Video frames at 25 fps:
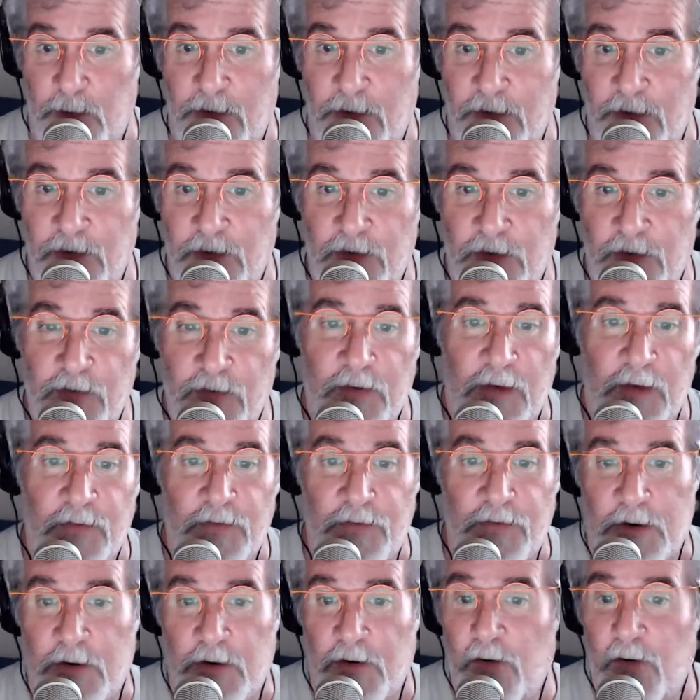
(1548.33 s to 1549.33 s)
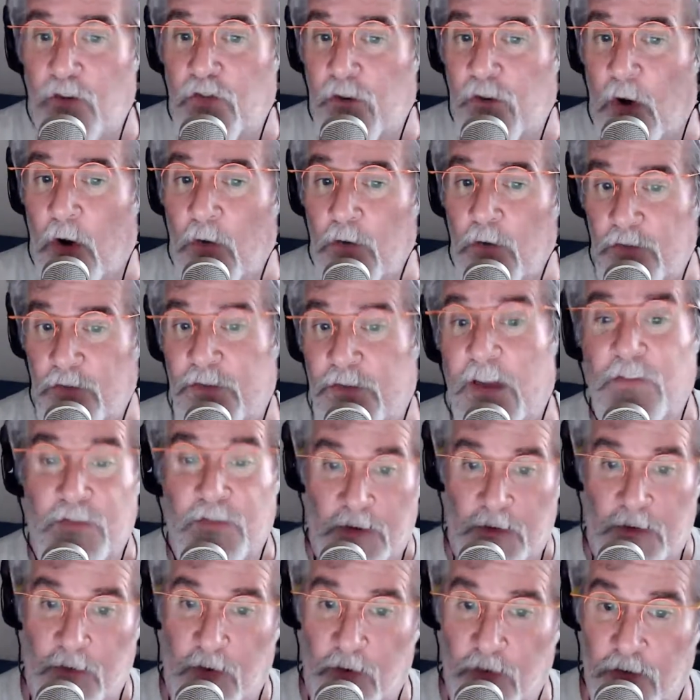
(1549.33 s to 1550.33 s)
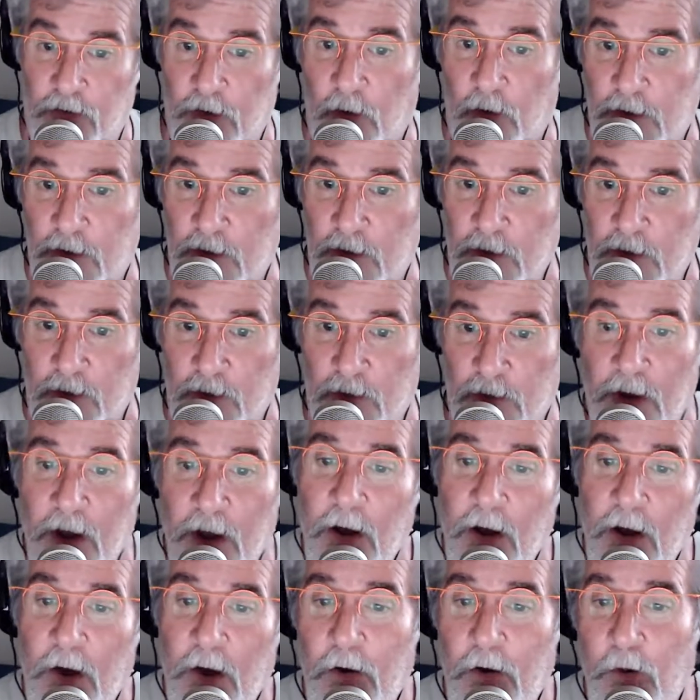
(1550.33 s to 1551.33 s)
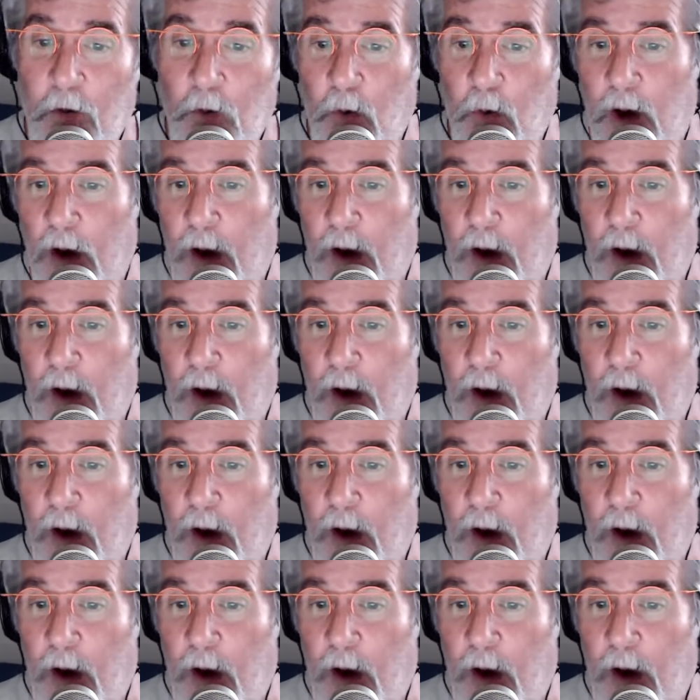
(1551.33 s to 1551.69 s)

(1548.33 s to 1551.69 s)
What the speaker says: This is State Senator Joe Kuhn, who